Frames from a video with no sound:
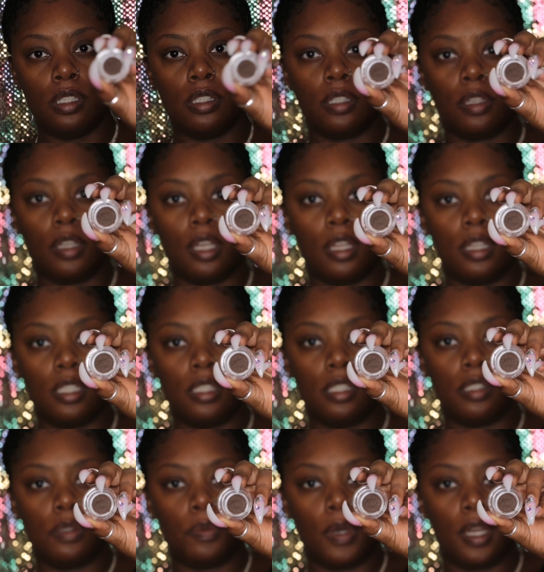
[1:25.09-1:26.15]
So yeah, this
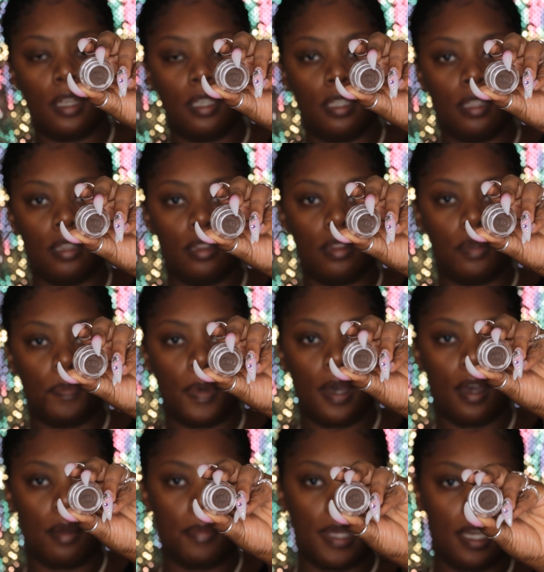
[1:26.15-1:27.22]
is what the
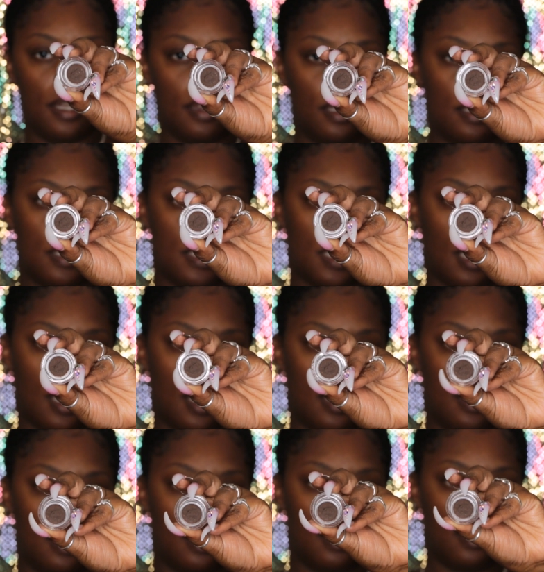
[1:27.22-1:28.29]
pomade looks like,